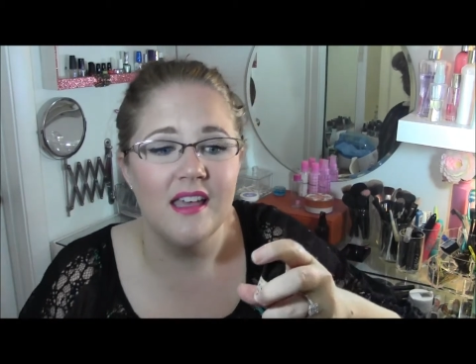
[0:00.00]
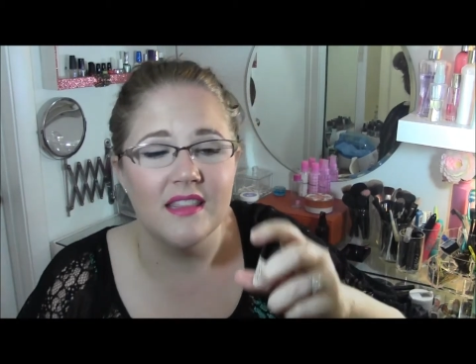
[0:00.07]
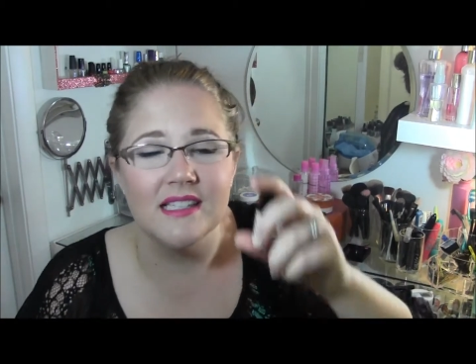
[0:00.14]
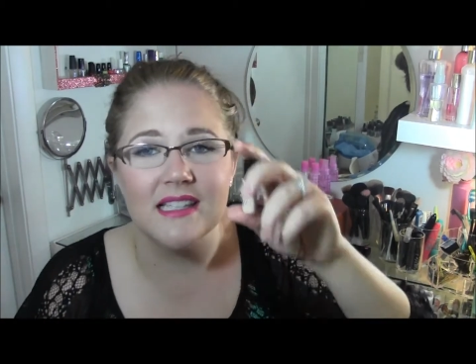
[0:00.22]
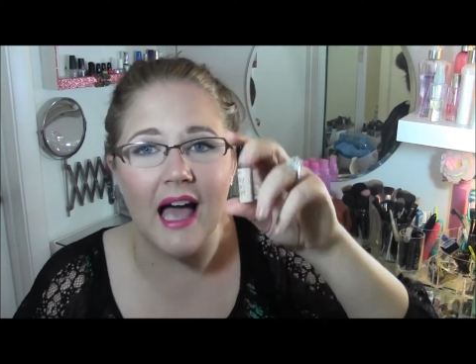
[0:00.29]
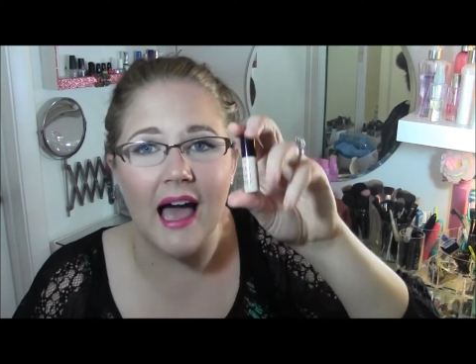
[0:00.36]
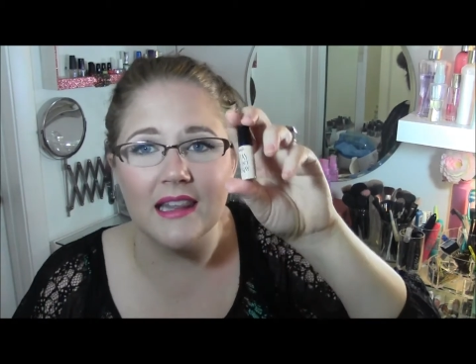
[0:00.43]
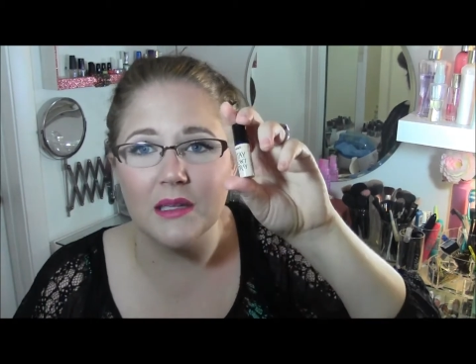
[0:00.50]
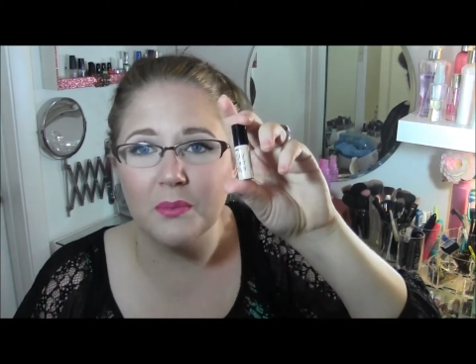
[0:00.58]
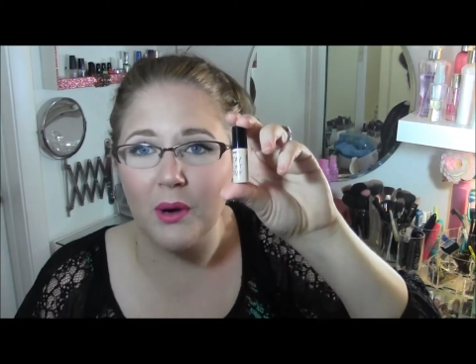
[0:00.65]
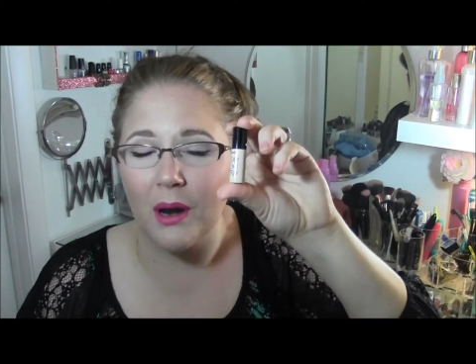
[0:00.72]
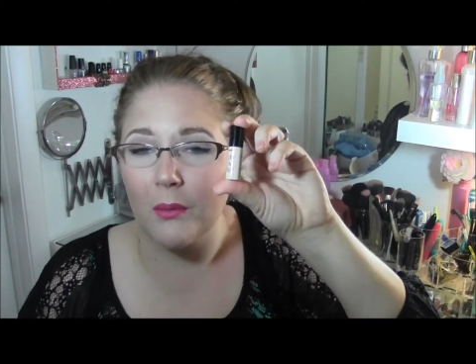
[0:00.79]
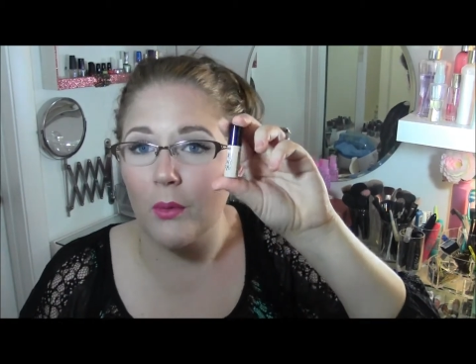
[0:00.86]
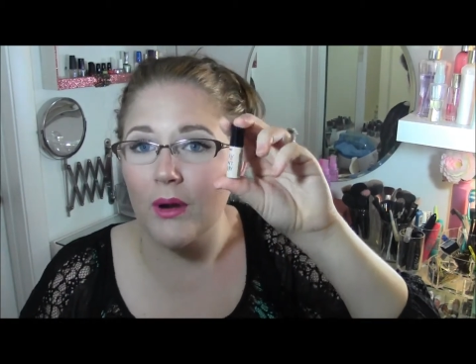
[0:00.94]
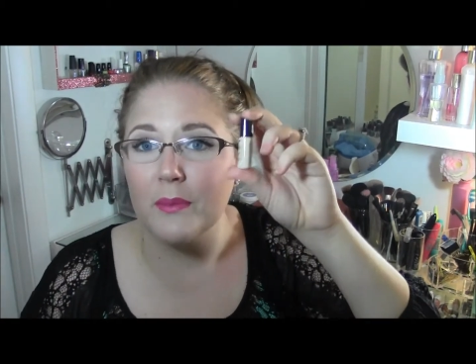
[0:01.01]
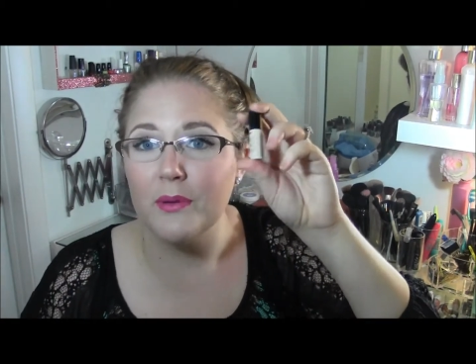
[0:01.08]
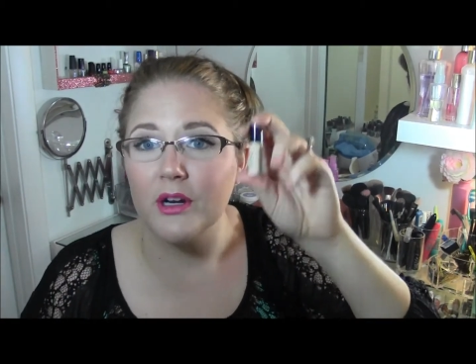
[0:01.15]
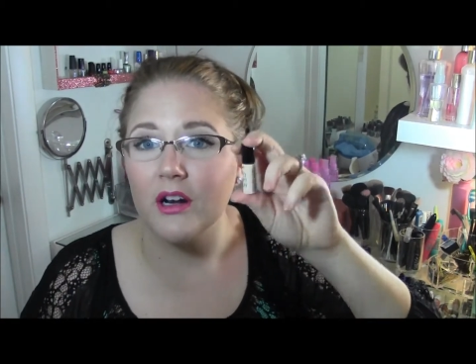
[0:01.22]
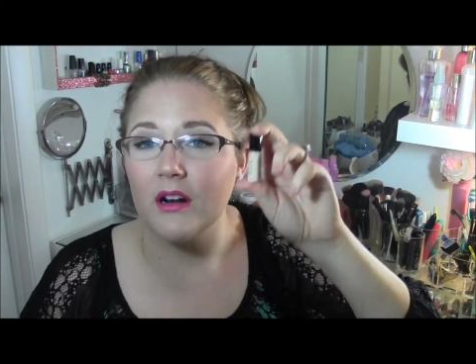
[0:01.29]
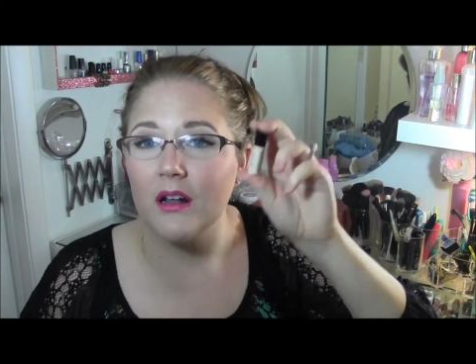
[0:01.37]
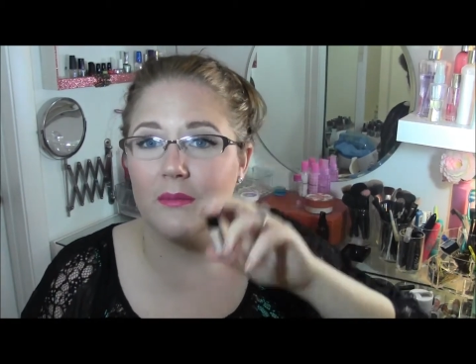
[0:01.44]
This eyelid primer what I
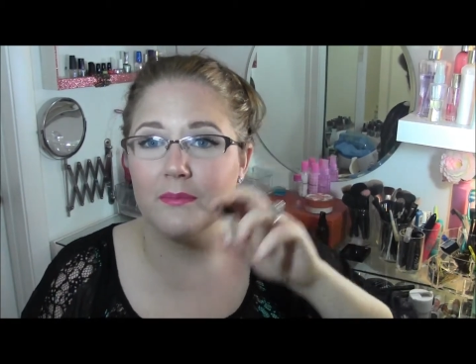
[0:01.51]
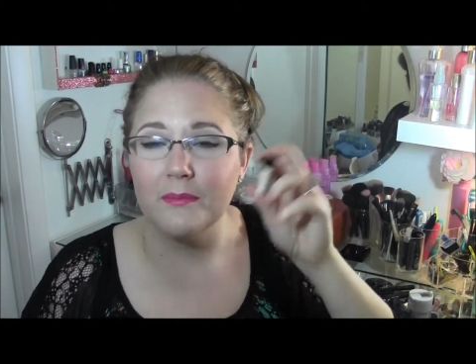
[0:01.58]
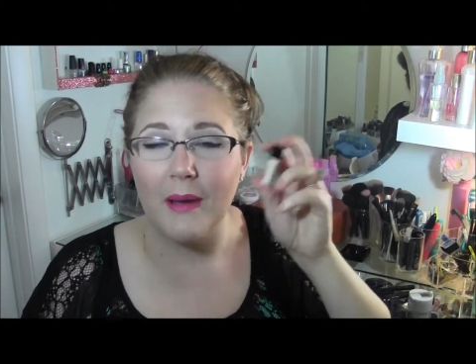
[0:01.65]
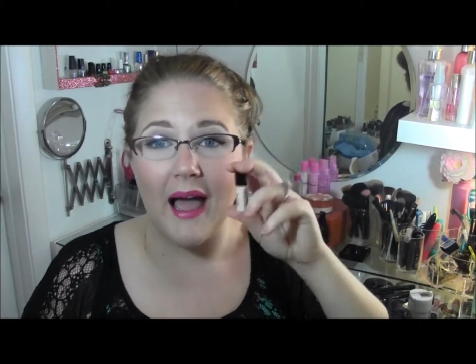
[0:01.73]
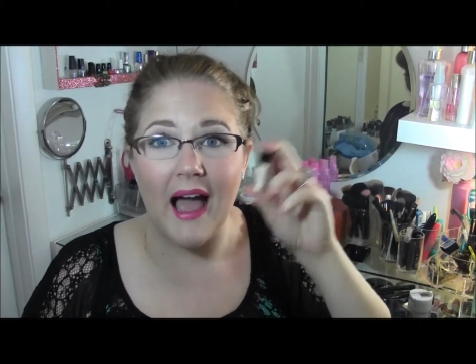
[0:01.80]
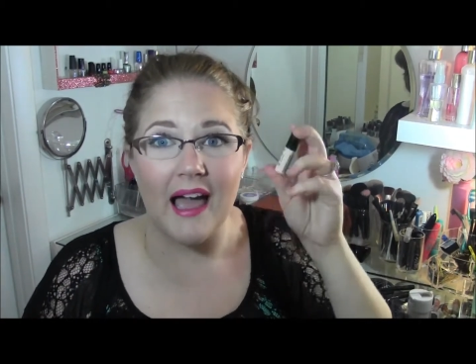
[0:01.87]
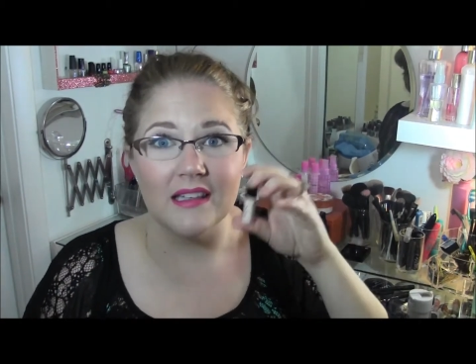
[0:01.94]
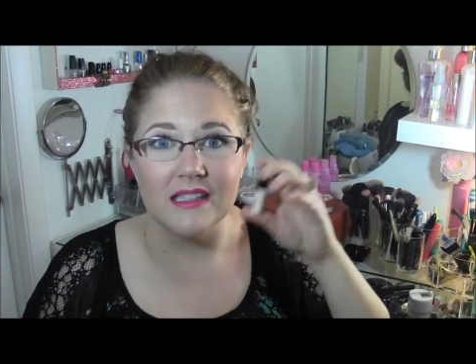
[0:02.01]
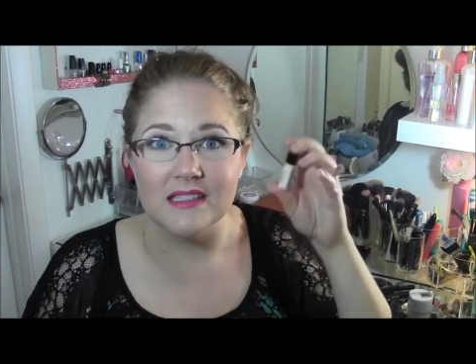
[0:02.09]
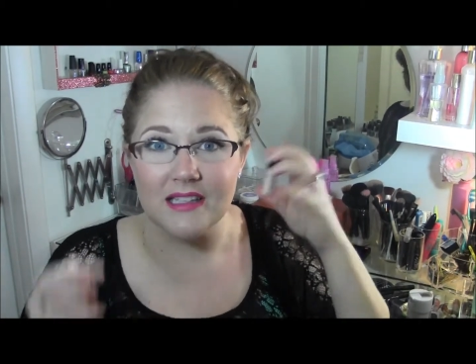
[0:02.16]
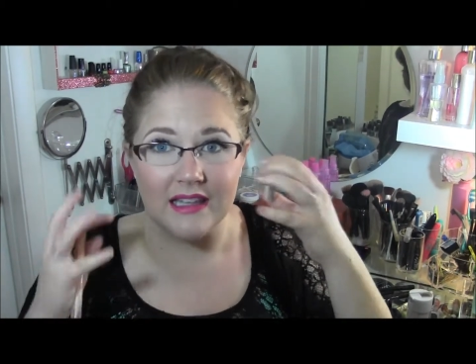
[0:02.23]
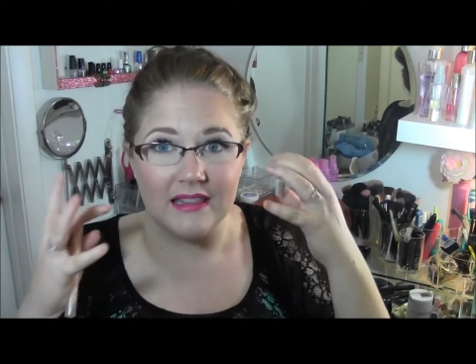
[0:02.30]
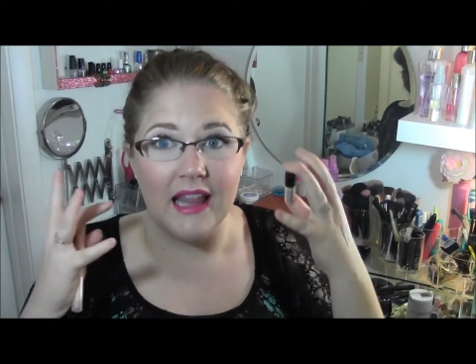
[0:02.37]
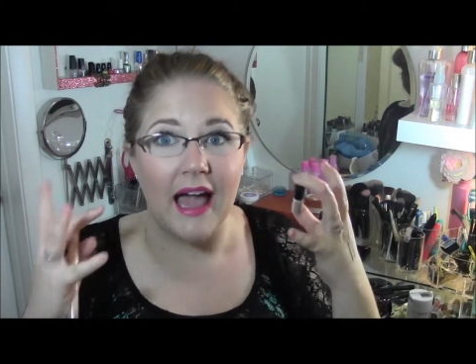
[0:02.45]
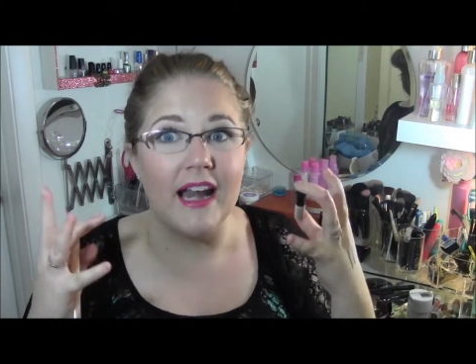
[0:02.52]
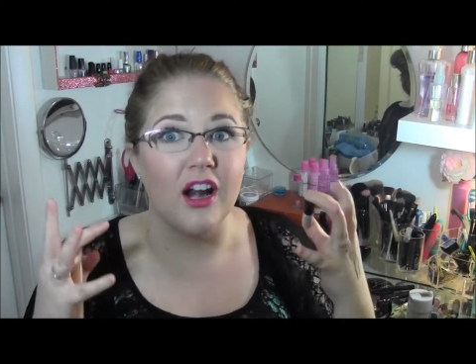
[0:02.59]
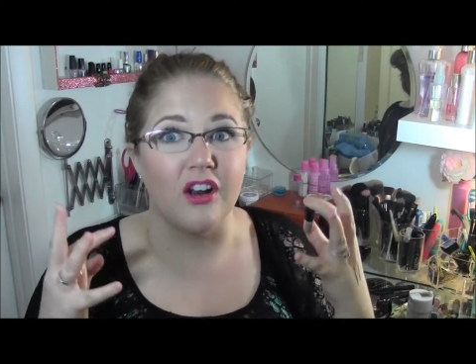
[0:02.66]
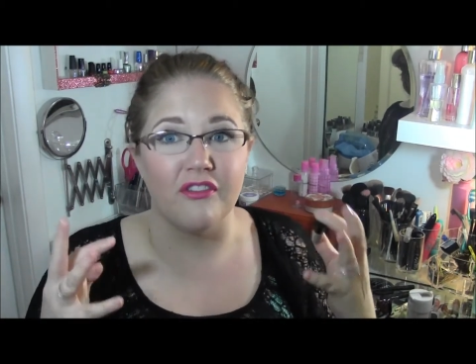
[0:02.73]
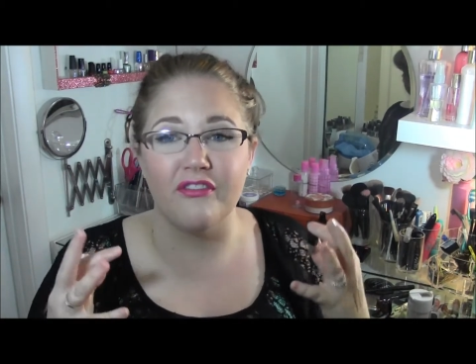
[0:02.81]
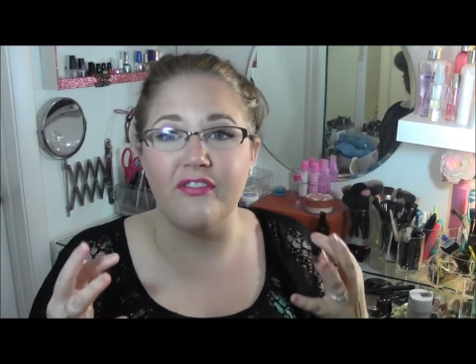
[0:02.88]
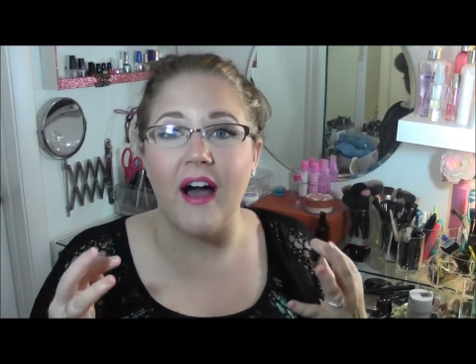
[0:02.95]
put it on um, my eyelids like light
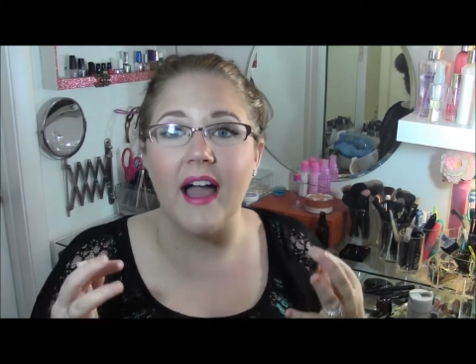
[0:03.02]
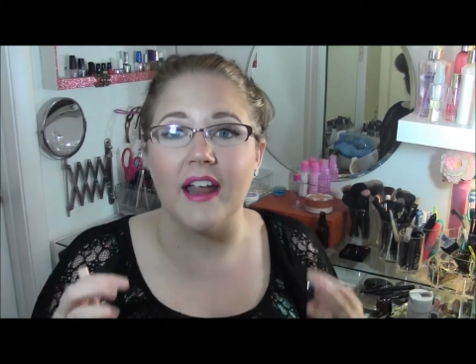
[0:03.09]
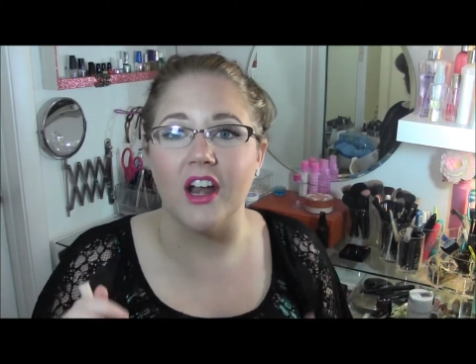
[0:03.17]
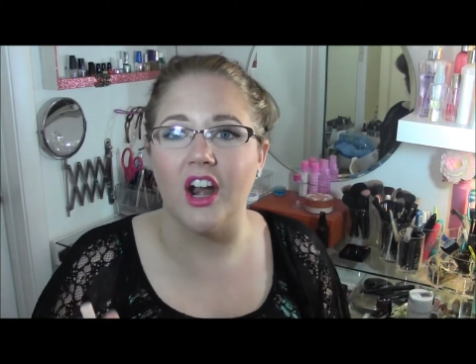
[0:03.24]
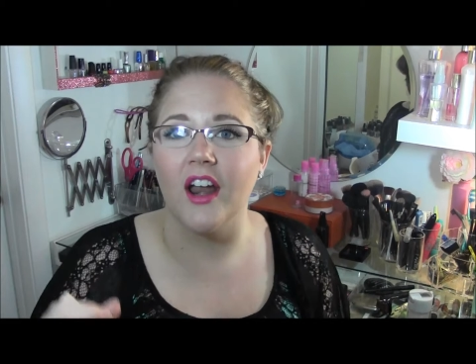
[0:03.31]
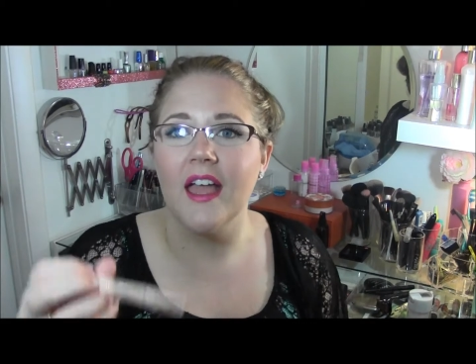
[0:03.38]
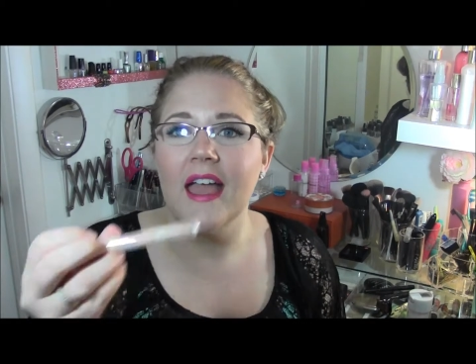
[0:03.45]
on fire